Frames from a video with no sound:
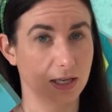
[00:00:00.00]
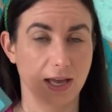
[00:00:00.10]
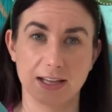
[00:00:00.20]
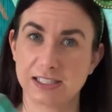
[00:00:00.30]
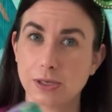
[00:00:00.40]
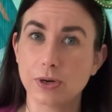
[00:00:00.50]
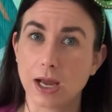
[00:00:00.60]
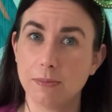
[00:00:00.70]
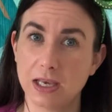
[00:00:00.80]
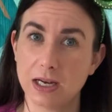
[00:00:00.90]
And see what I
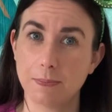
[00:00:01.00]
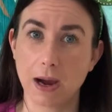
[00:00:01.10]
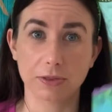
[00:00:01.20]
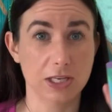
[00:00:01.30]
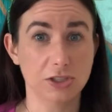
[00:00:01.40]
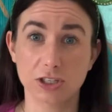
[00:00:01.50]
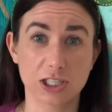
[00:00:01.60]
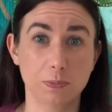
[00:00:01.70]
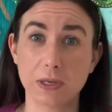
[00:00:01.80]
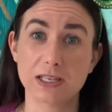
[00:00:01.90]
mean about this could
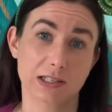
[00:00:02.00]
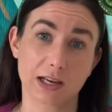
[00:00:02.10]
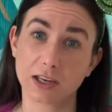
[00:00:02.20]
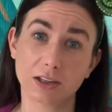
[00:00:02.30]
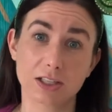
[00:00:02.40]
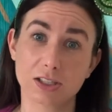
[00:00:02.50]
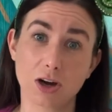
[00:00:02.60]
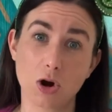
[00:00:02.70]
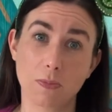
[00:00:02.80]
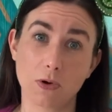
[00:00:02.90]
just be a succulent
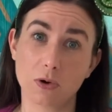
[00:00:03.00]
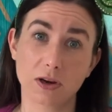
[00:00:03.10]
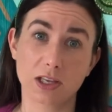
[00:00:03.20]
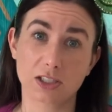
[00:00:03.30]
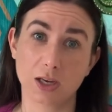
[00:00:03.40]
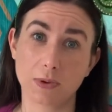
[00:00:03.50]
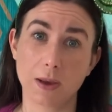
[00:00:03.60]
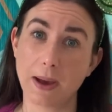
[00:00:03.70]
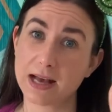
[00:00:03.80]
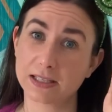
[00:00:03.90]
soap, or this could be
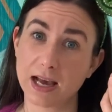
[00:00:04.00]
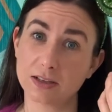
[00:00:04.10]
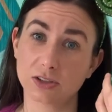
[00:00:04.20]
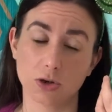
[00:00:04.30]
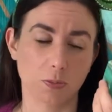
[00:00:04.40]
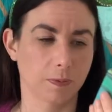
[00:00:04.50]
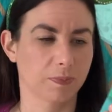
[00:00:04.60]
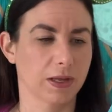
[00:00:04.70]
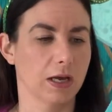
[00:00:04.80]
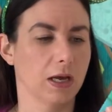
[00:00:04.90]
a Pascal soap.
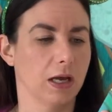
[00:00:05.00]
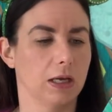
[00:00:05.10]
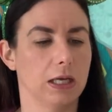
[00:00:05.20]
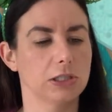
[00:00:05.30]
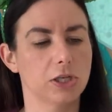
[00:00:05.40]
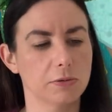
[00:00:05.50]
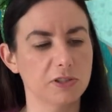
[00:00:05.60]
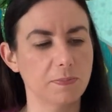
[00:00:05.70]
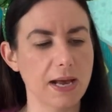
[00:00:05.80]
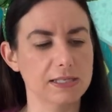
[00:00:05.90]
In terms
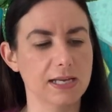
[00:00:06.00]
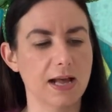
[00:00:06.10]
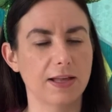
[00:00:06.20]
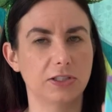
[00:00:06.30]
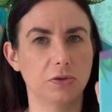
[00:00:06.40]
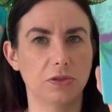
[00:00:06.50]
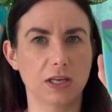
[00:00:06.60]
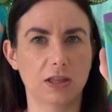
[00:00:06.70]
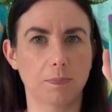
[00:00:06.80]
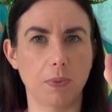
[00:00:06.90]
of Pascal, I do
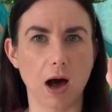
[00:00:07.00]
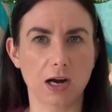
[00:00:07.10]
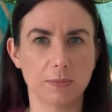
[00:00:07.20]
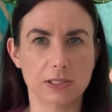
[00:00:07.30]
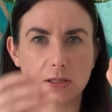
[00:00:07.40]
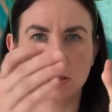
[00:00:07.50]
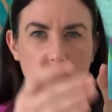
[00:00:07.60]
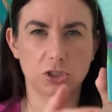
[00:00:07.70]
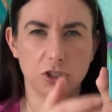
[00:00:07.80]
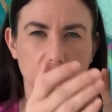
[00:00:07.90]
think the bottom is a
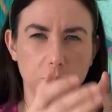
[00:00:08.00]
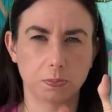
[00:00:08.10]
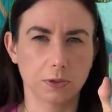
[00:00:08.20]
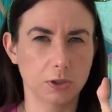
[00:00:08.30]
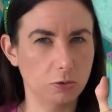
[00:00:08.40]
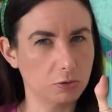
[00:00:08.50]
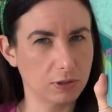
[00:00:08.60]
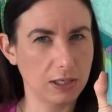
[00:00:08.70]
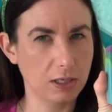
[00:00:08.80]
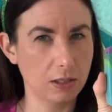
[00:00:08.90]
little too
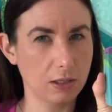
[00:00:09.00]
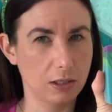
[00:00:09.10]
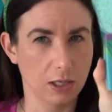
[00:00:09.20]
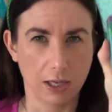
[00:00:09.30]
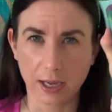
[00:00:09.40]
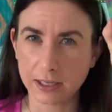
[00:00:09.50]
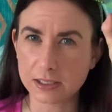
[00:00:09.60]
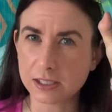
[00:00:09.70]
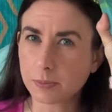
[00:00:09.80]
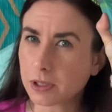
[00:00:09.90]
blue-green, and
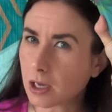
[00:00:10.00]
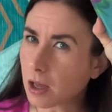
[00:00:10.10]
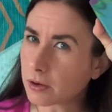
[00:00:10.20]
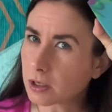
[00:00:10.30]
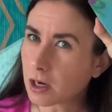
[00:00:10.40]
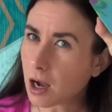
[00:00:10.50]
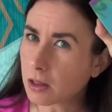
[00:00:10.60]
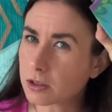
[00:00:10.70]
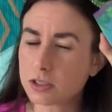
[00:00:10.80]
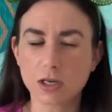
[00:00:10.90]
some of the other
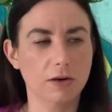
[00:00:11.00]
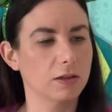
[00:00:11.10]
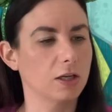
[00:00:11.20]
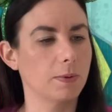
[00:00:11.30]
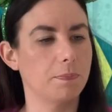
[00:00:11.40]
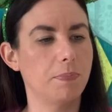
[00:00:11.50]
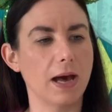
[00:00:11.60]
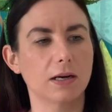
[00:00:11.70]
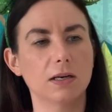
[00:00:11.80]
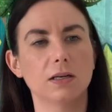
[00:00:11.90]
colors are a little bit
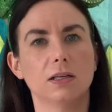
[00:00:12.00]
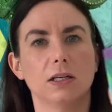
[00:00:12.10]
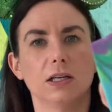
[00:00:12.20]
better.